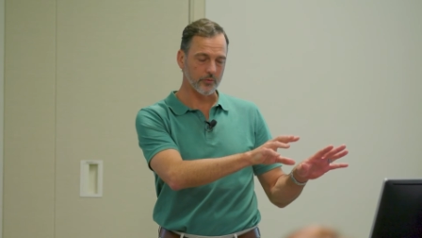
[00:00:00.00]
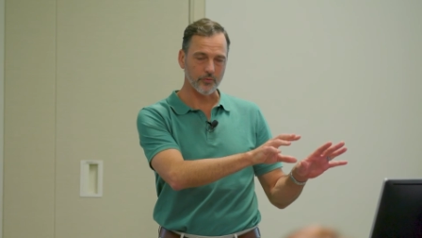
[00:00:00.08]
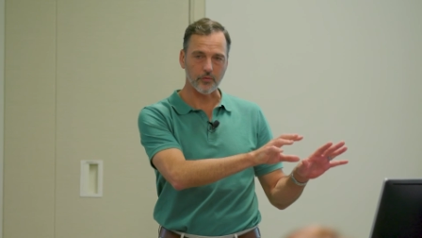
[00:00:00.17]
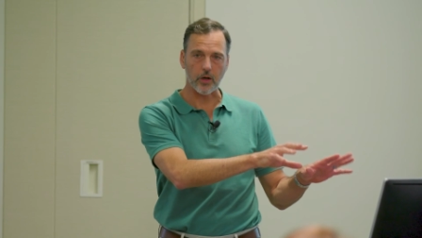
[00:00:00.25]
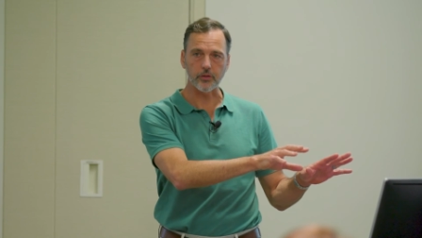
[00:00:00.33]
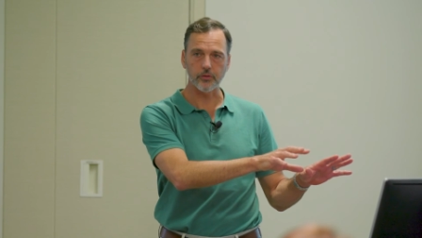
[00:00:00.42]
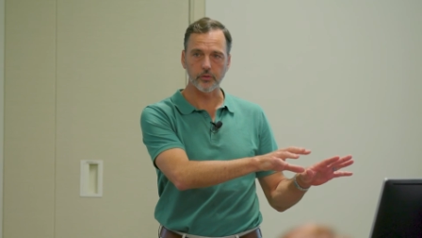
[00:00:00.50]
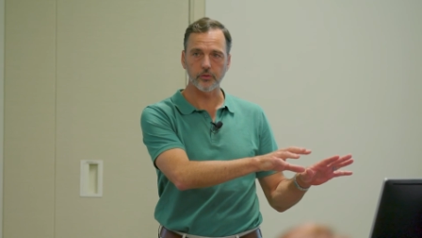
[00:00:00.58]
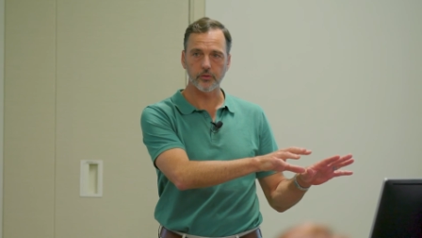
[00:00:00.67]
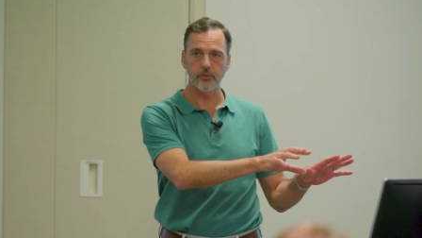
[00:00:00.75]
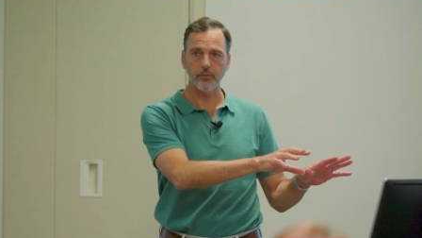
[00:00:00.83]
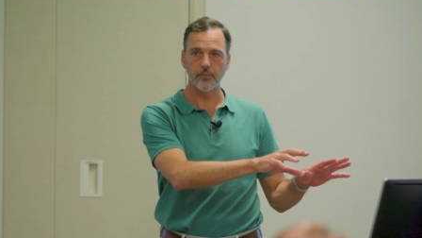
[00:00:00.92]

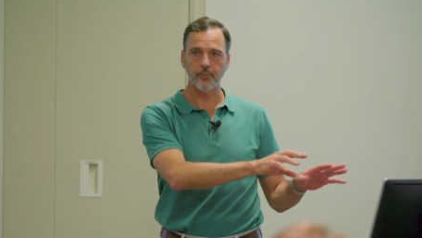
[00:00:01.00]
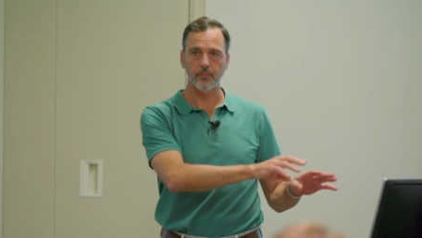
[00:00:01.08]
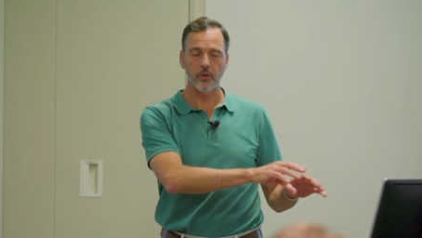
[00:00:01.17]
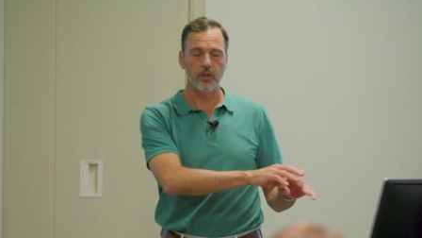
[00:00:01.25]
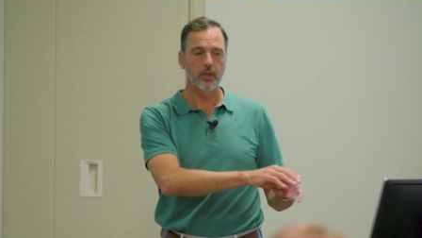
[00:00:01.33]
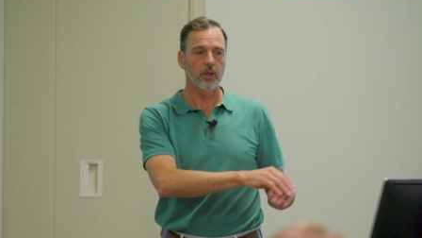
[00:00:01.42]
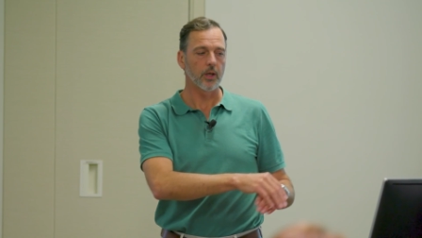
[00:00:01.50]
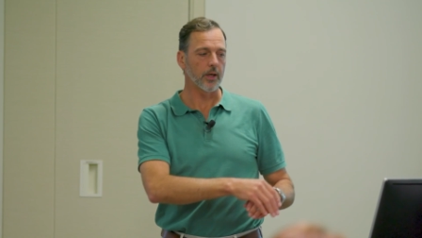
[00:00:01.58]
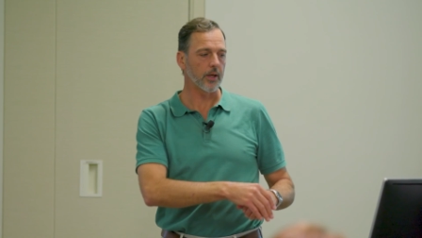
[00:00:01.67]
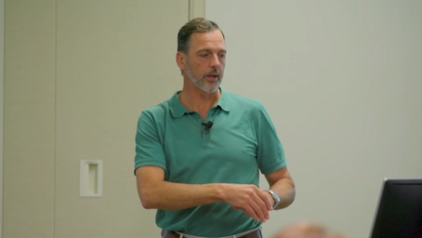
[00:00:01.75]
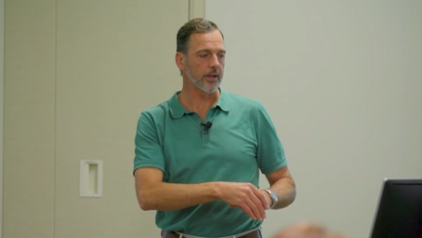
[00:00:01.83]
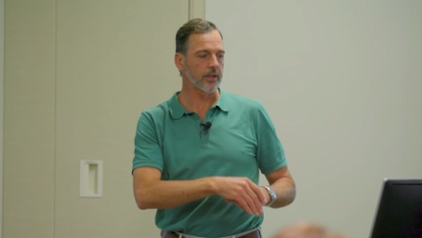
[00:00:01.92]
fossils mm-hmm.
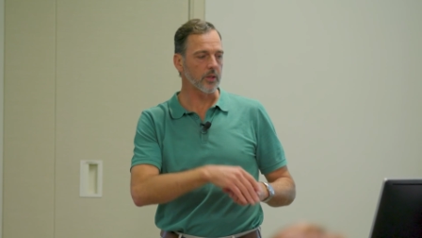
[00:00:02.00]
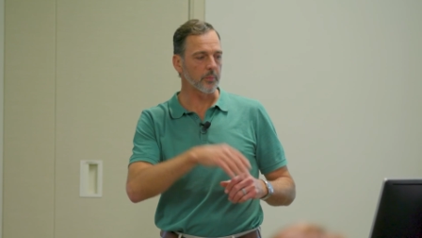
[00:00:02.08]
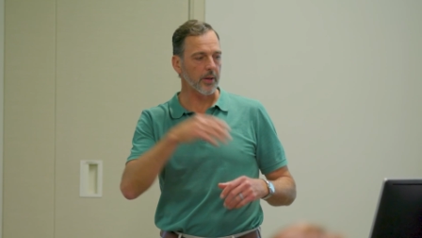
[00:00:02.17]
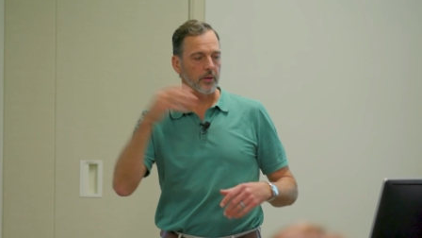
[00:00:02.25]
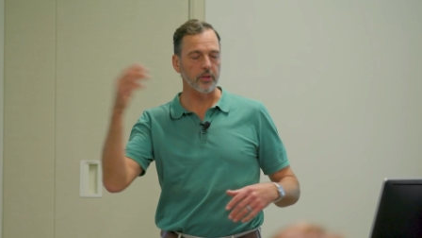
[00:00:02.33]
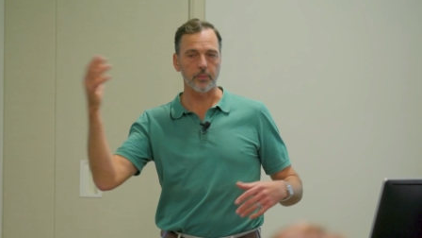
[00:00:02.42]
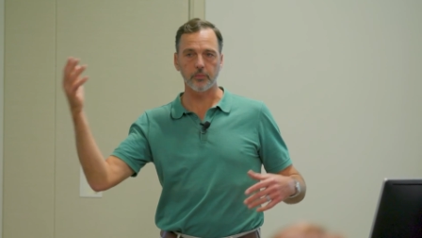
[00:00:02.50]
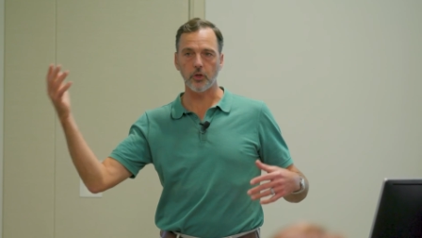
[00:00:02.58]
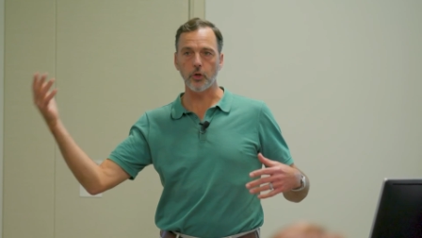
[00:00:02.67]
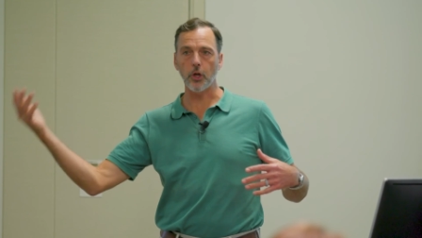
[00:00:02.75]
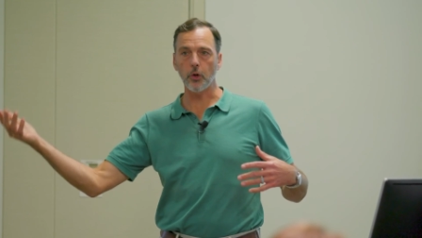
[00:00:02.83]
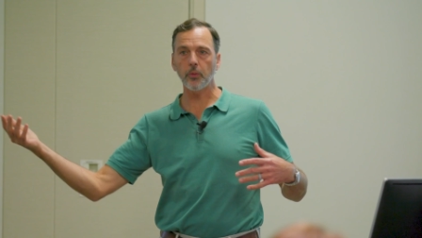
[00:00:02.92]
uh, and compared them
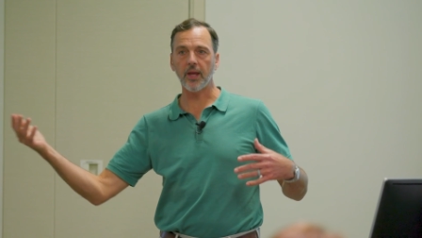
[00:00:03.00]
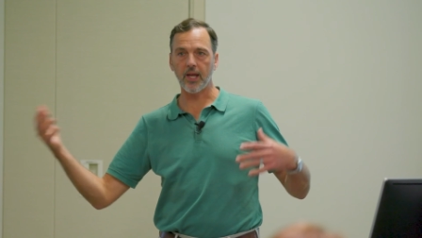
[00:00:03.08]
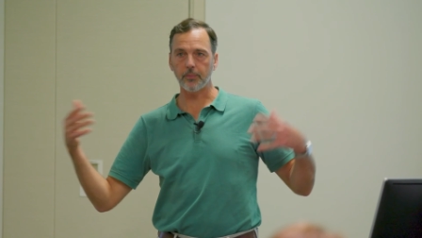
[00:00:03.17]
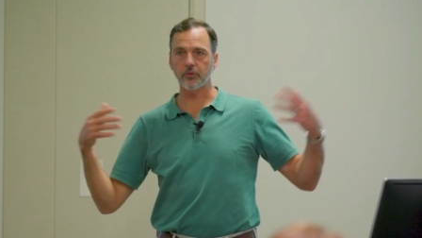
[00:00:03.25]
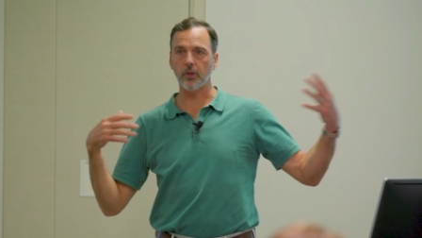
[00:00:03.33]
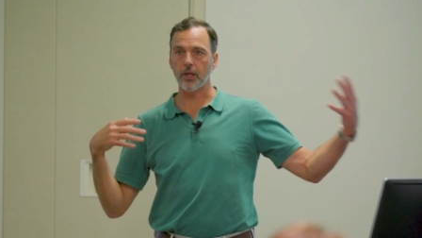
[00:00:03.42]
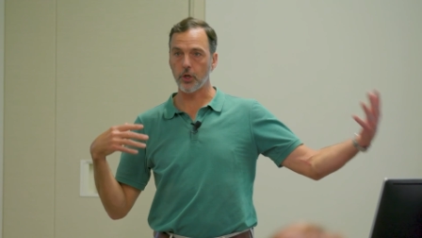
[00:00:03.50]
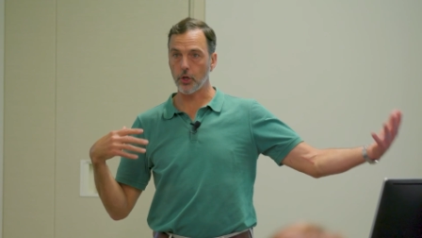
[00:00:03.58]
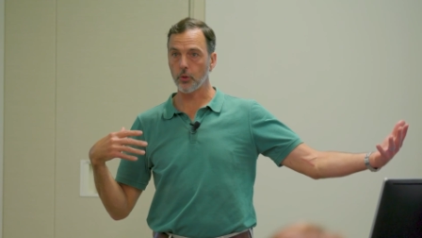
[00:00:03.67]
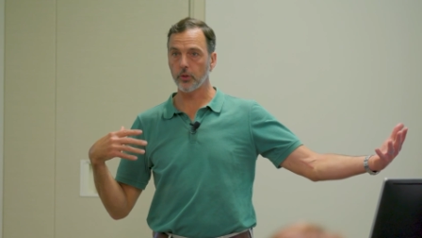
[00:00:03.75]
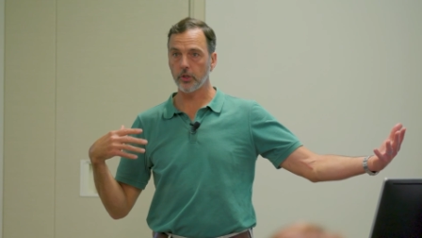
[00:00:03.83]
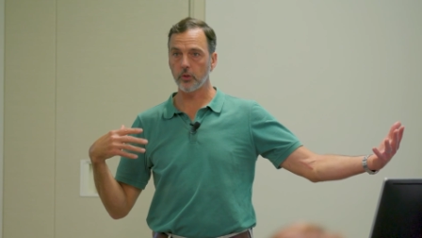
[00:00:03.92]
to known apes and
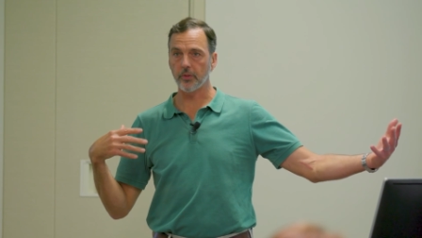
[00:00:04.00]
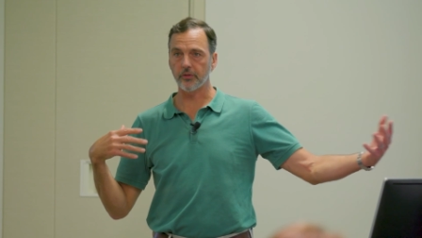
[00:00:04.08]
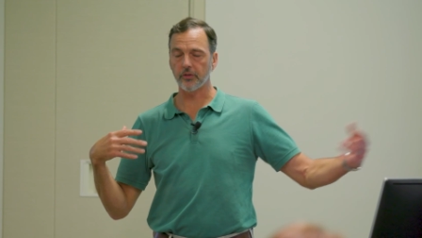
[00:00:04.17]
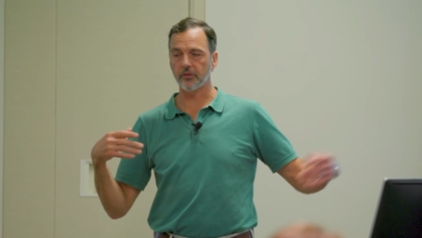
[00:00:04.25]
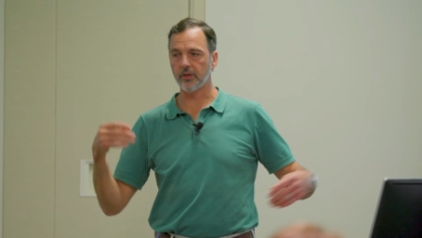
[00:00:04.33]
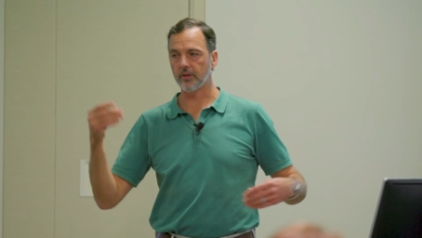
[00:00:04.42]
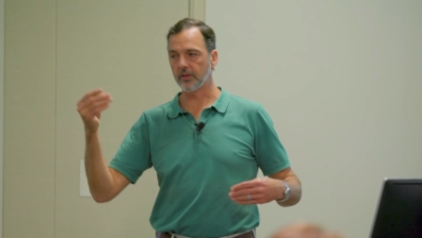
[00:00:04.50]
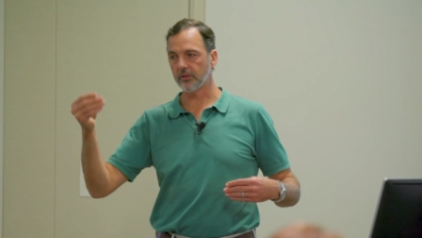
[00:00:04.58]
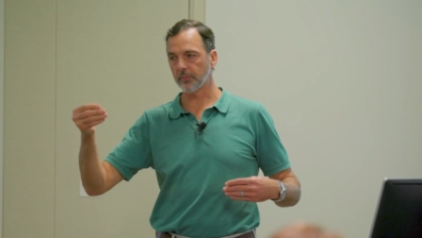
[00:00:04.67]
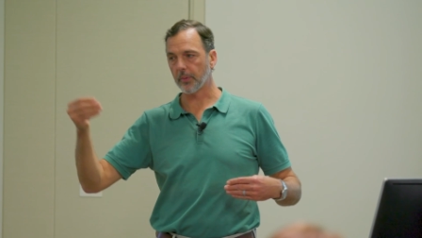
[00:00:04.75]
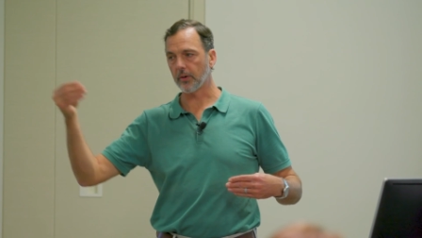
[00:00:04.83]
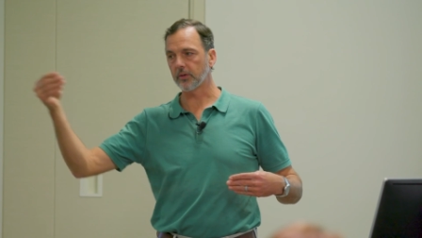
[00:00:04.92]
known humans and said,
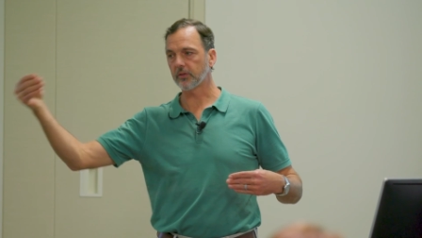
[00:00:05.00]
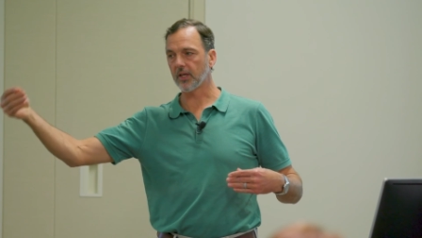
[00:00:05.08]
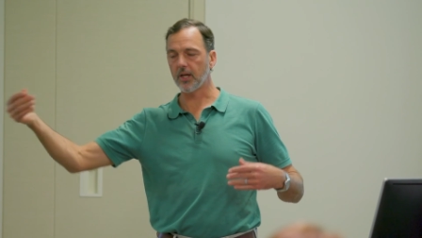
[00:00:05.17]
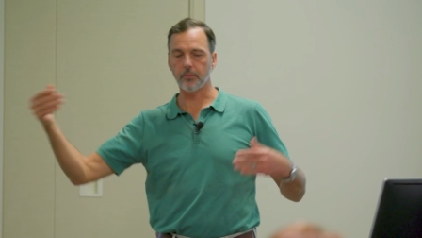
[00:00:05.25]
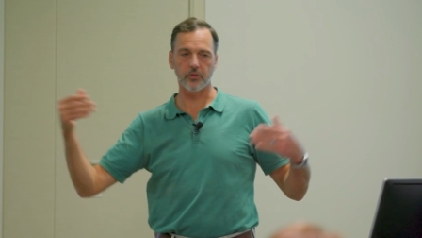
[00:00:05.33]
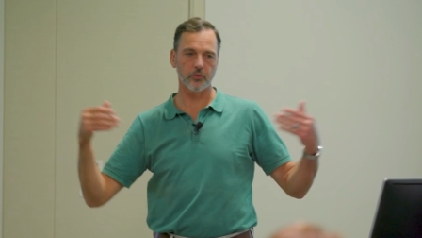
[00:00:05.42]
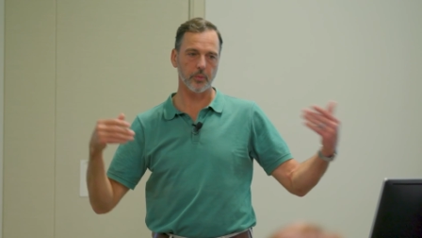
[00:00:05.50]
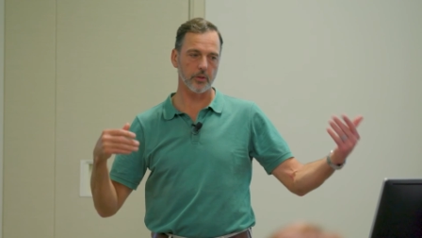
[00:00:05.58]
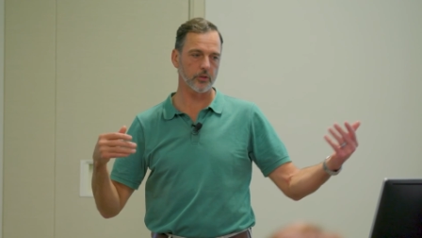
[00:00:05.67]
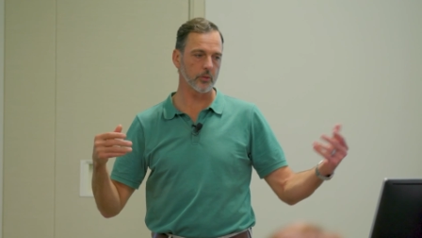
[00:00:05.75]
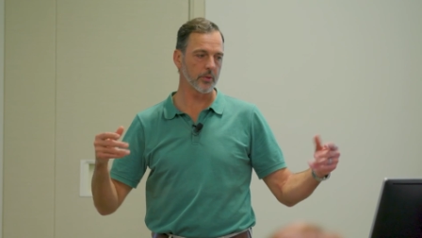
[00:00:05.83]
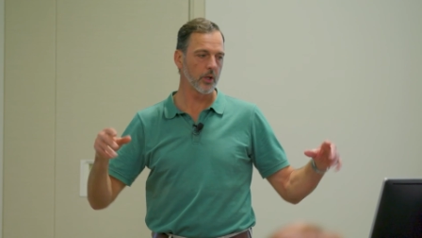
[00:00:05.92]
this part is ape, this part
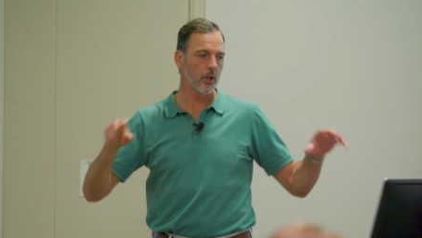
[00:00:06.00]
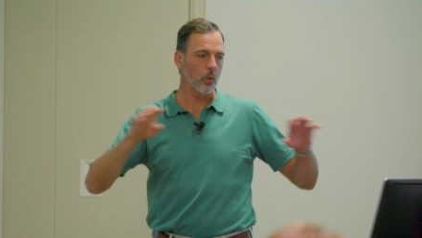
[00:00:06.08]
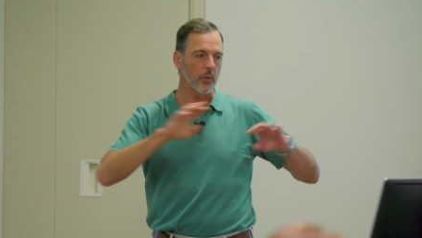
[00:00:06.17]
is human.